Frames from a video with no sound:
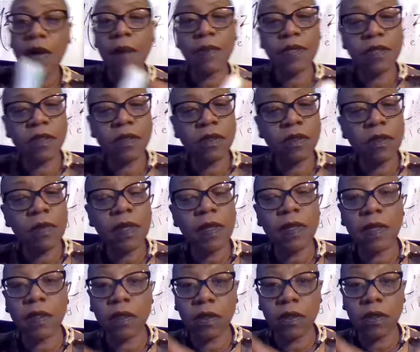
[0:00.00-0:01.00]
I'm
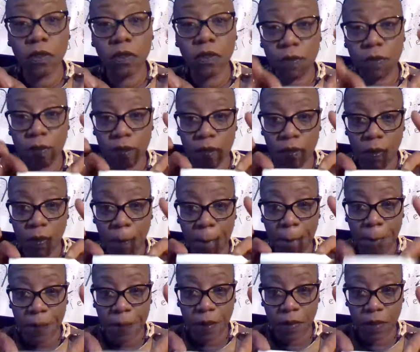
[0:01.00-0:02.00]
assuming that the tube is a little
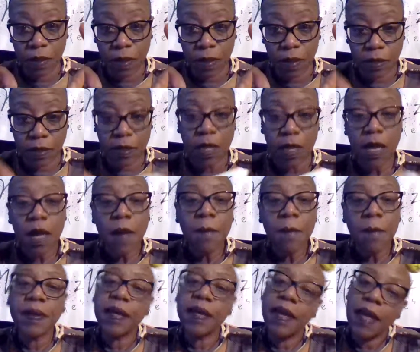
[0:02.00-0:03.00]
bigger than this,
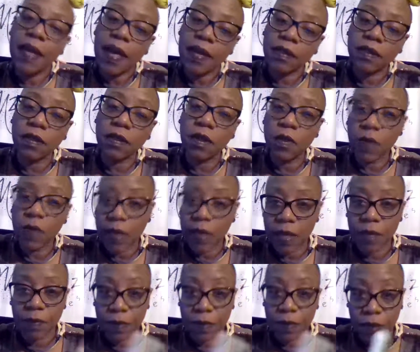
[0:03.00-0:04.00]
but it has to go
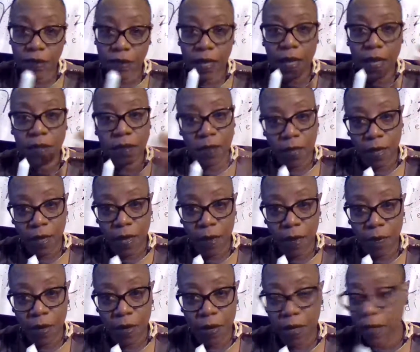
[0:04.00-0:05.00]
in because it has a
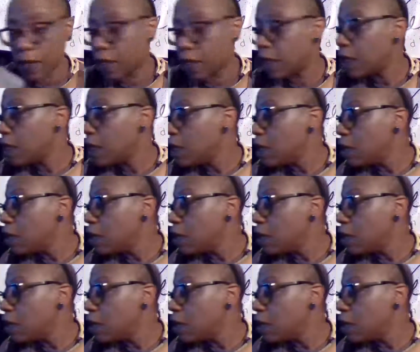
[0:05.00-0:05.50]
camera in it.